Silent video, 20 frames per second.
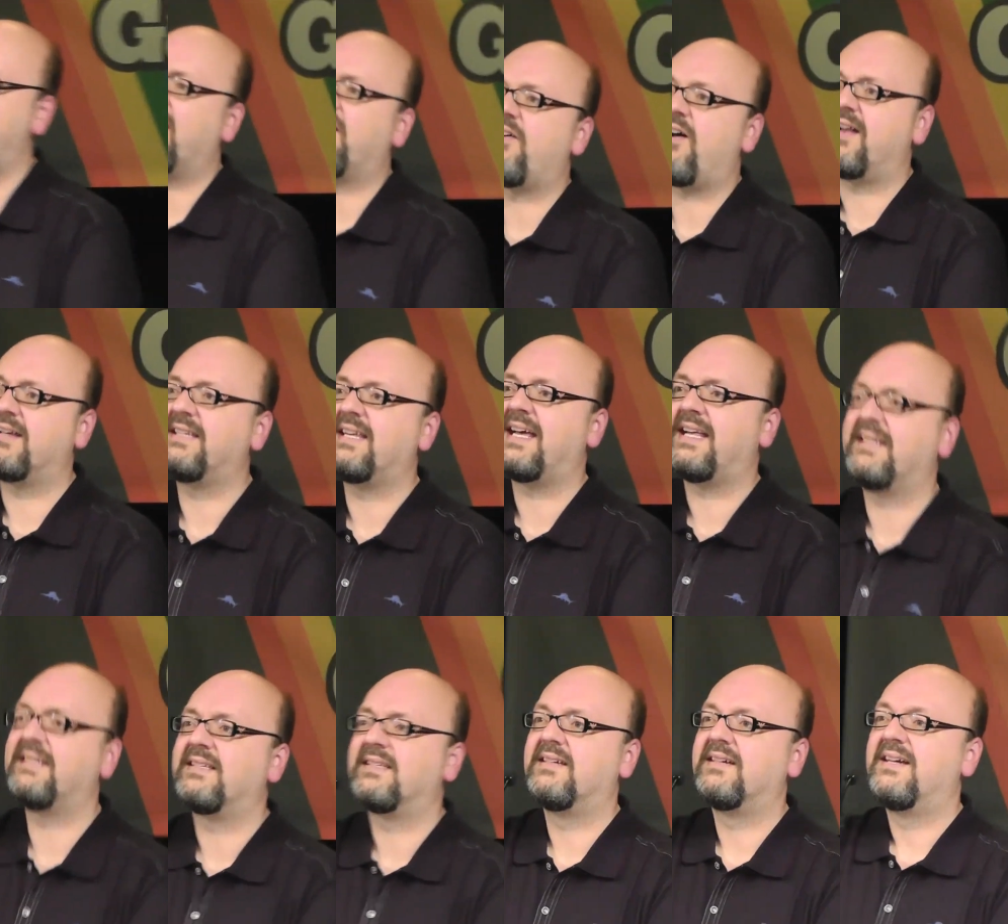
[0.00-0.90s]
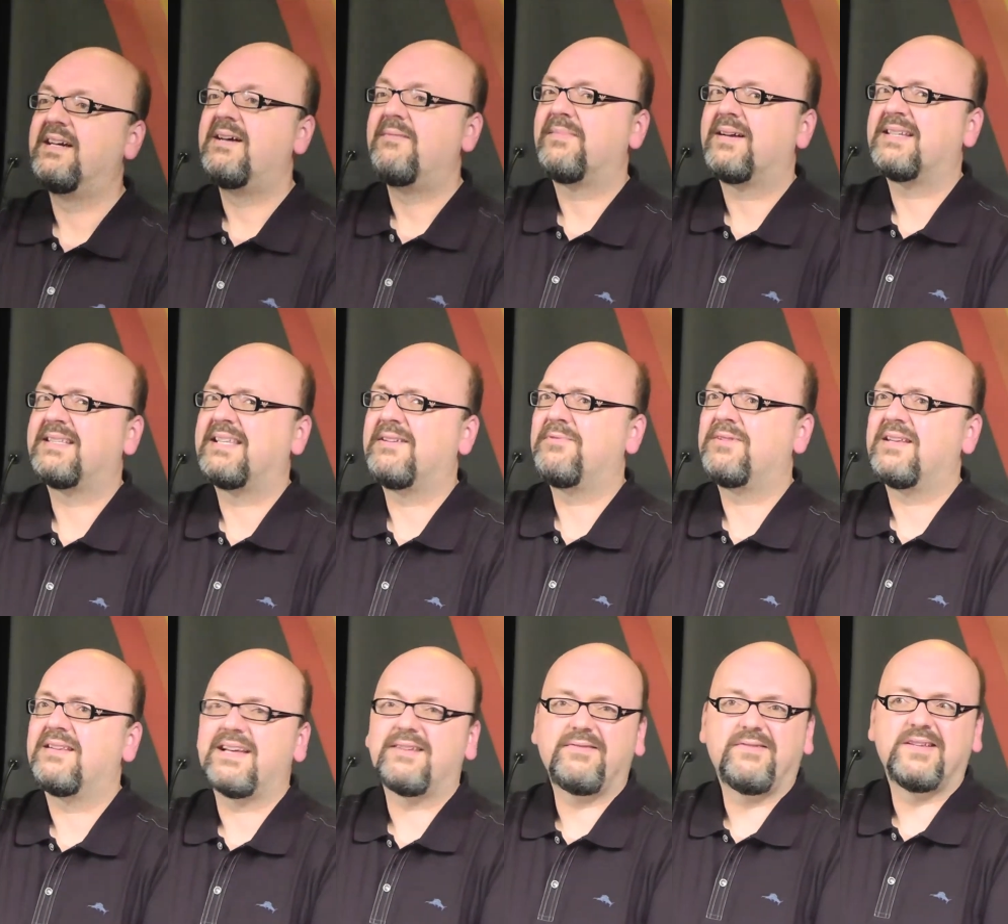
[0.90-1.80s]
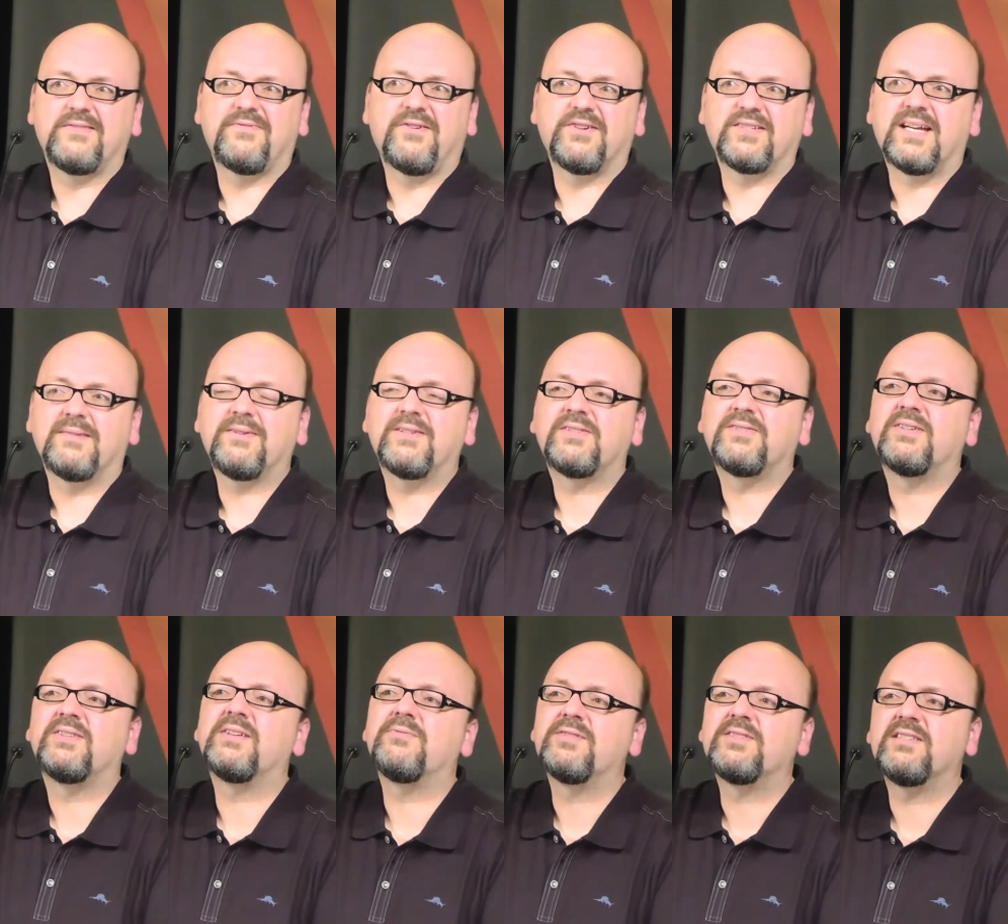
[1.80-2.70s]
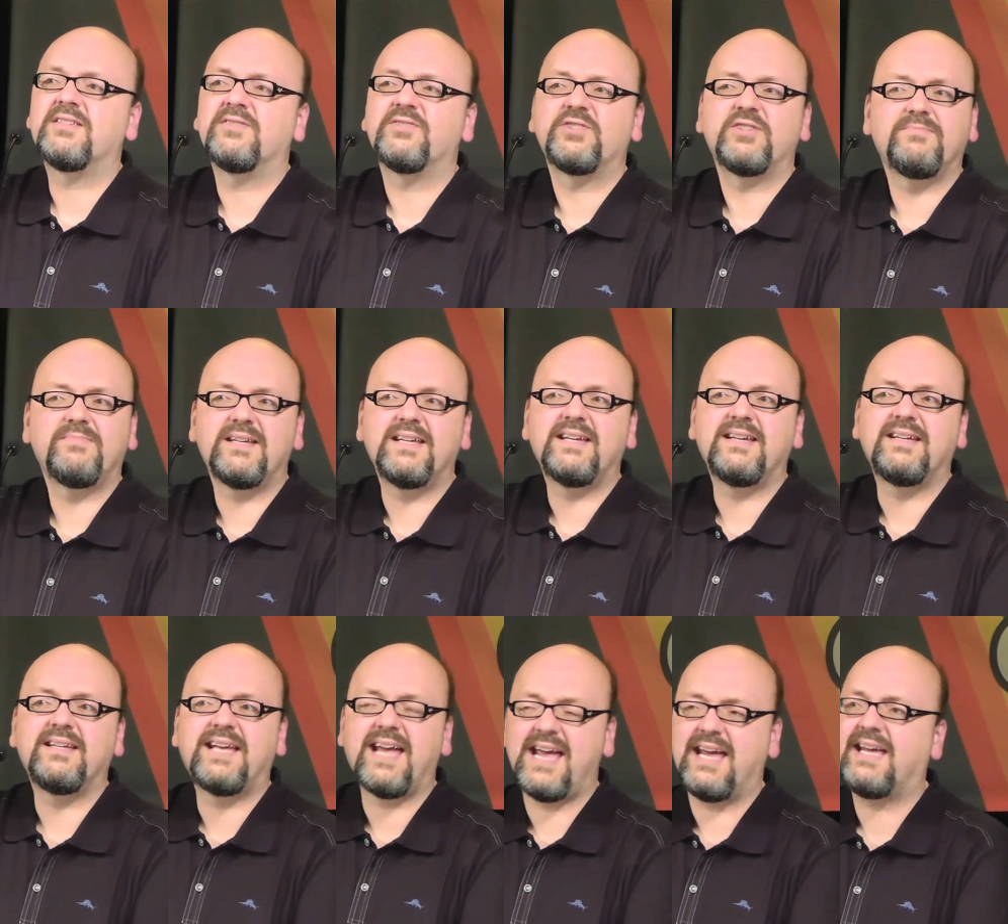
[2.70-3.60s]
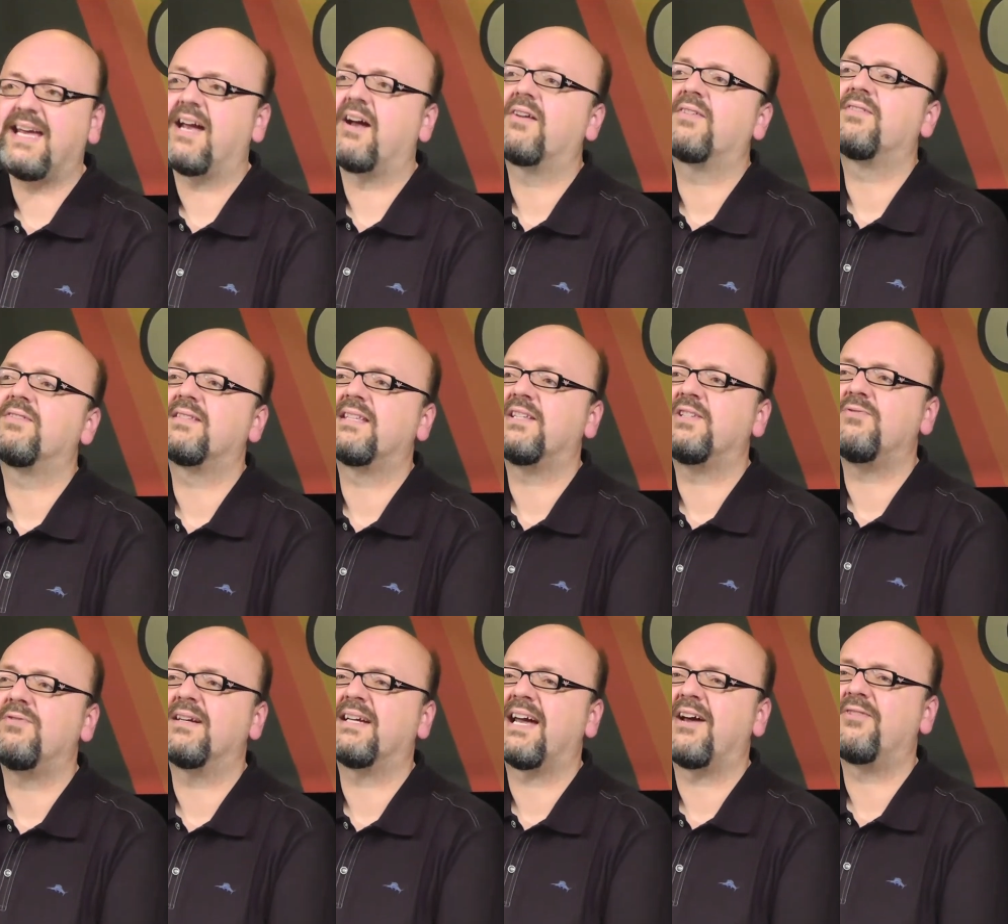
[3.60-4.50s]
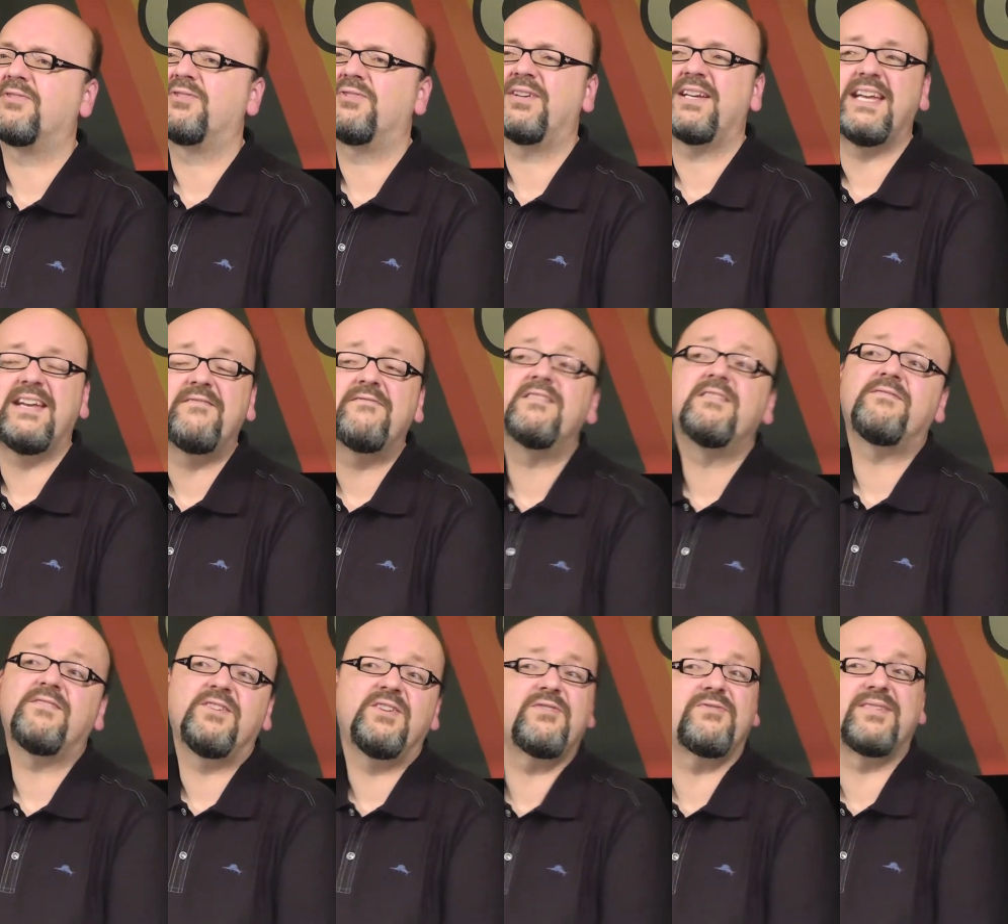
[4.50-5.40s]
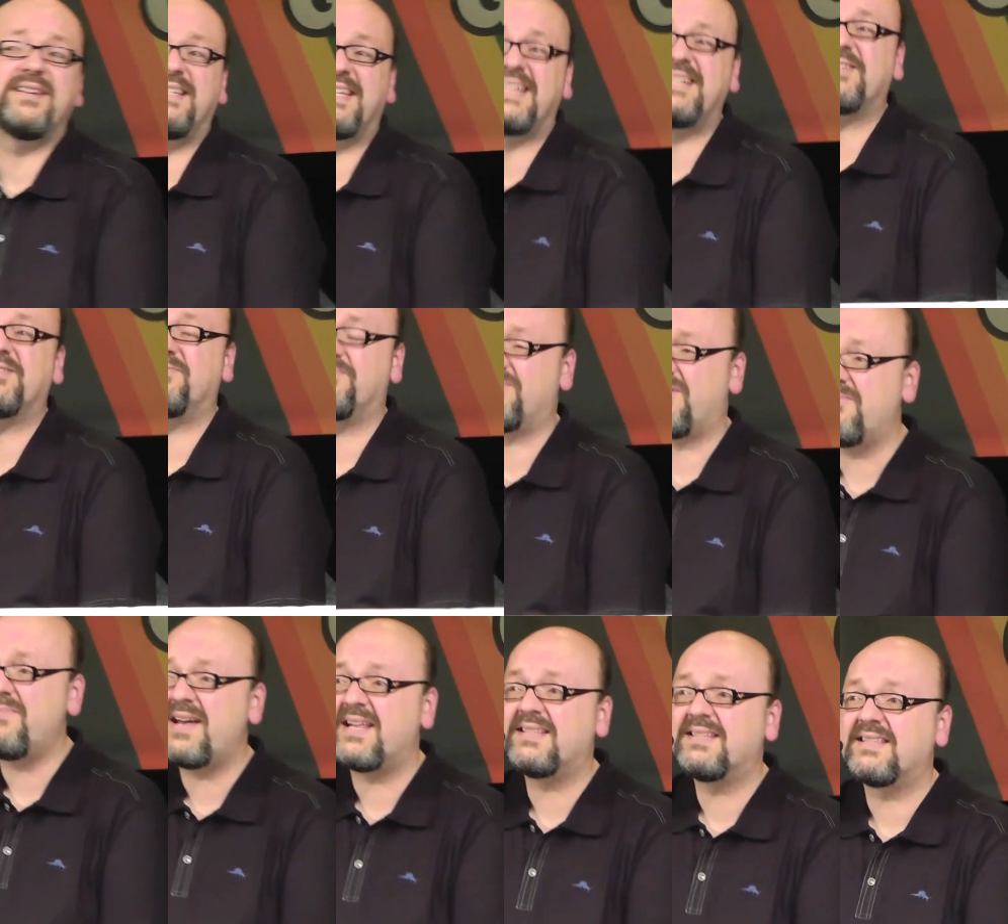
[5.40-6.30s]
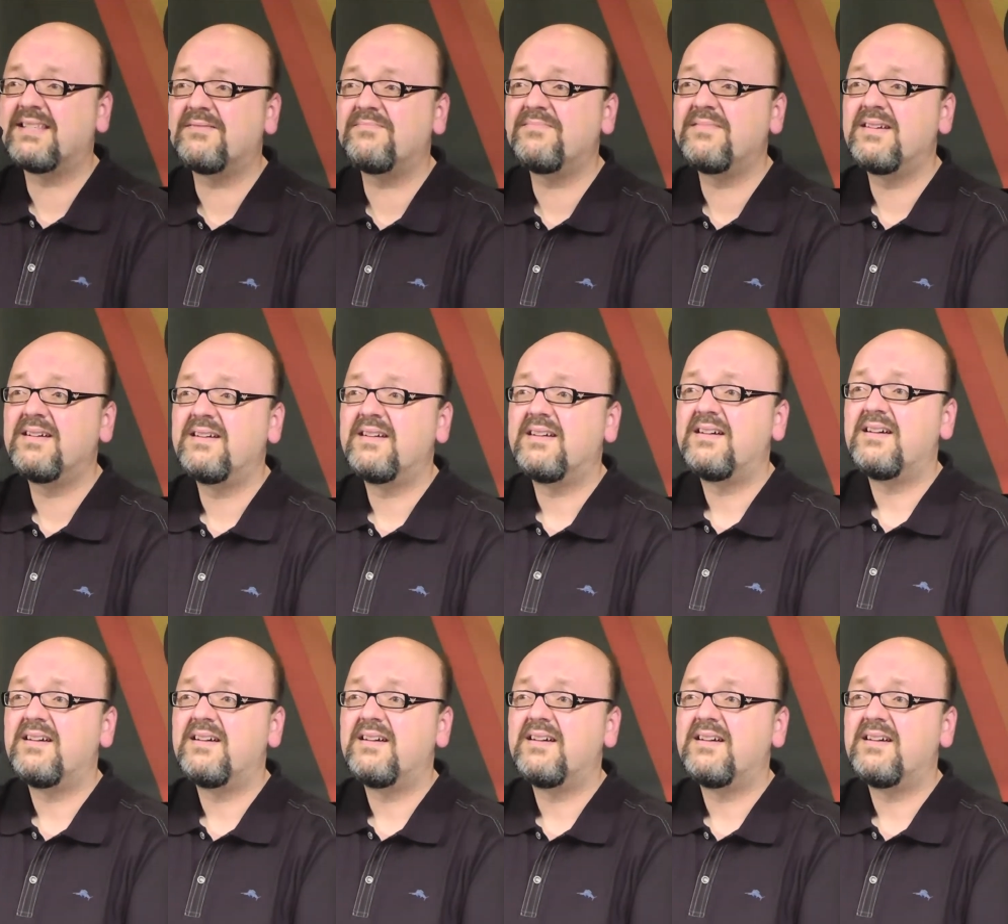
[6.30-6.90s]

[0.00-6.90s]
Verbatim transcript: gay content? because they were, as far as I'm concerned, there still should be gay characters that you encounter, even if you don't intend to romance them.